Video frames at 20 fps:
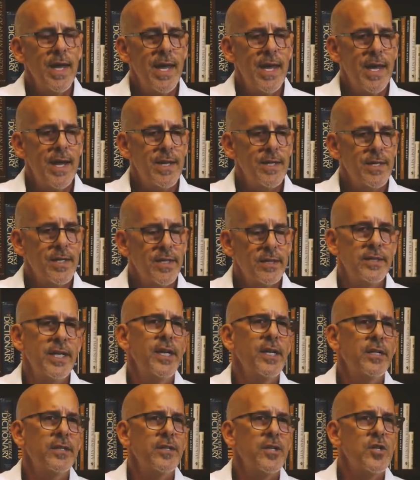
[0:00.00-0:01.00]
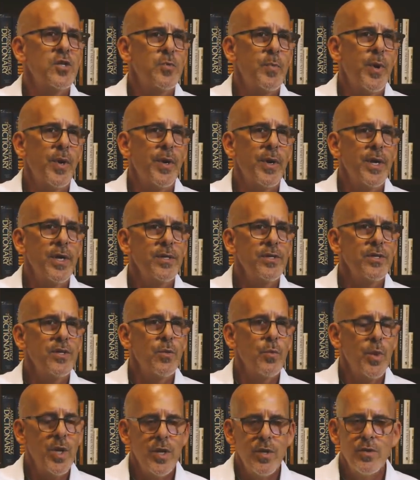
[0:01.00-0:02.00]
and clinical experience,
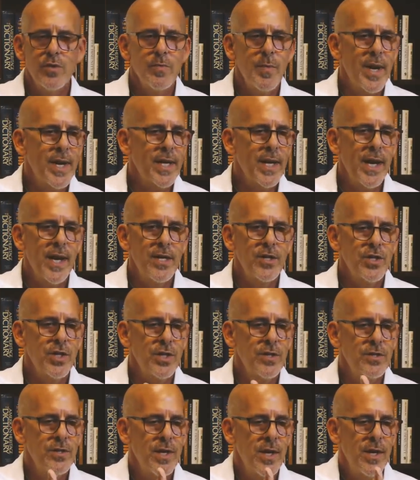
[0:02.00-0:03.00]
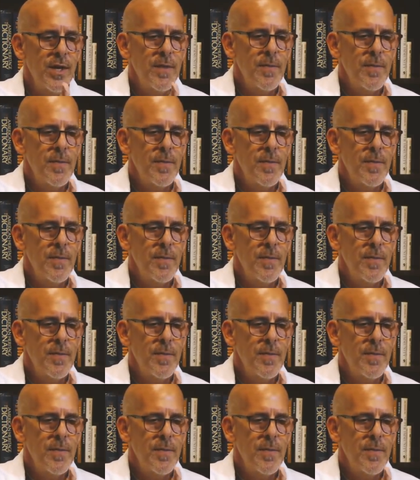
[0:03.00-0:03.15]
and we use medications